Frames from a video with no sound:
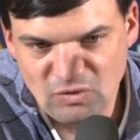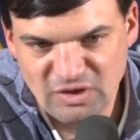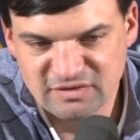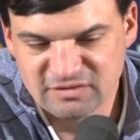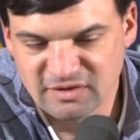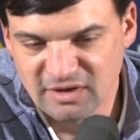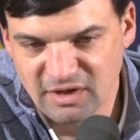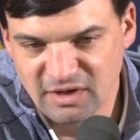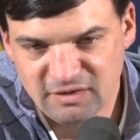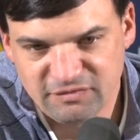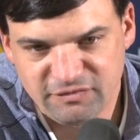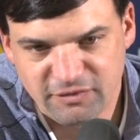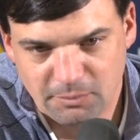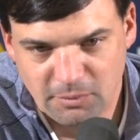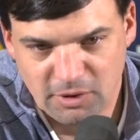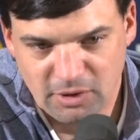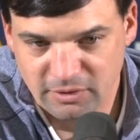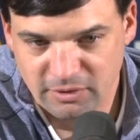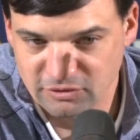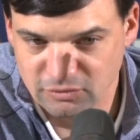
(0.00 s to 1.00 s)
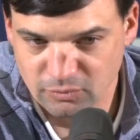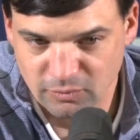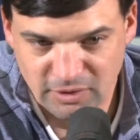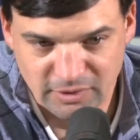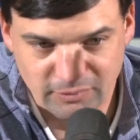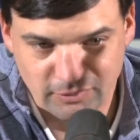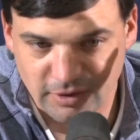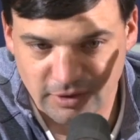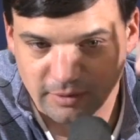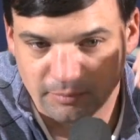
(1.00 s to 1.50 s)
is they love football and it's
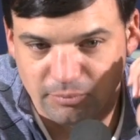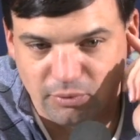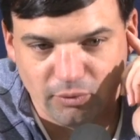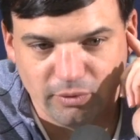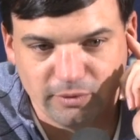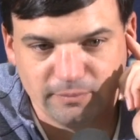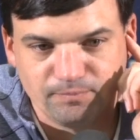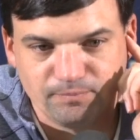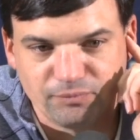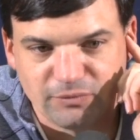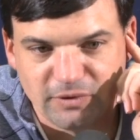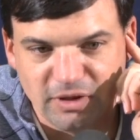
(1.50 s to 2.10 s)
really, really important.